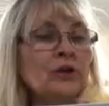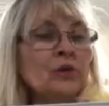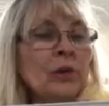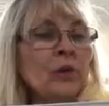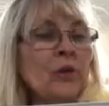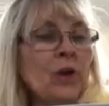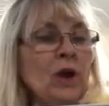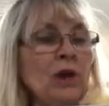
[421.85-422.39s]
a
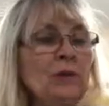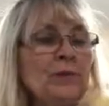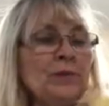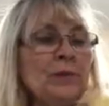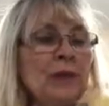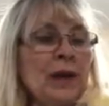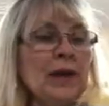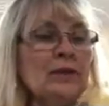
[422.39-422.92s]
straight walk,
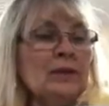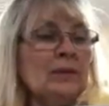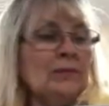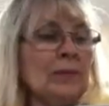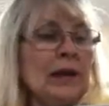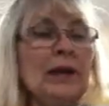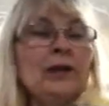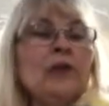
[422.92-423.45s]
behind some
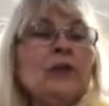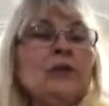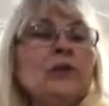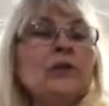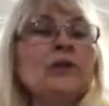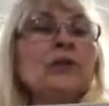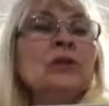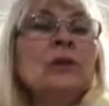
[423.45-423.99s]
blackcurrant
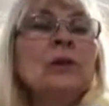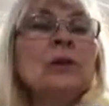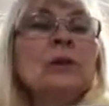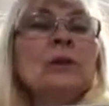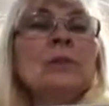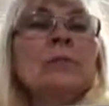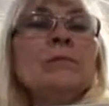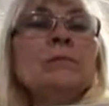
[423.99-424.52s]
bushes,
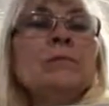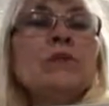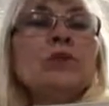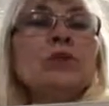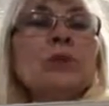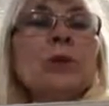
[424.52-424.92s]
Mr.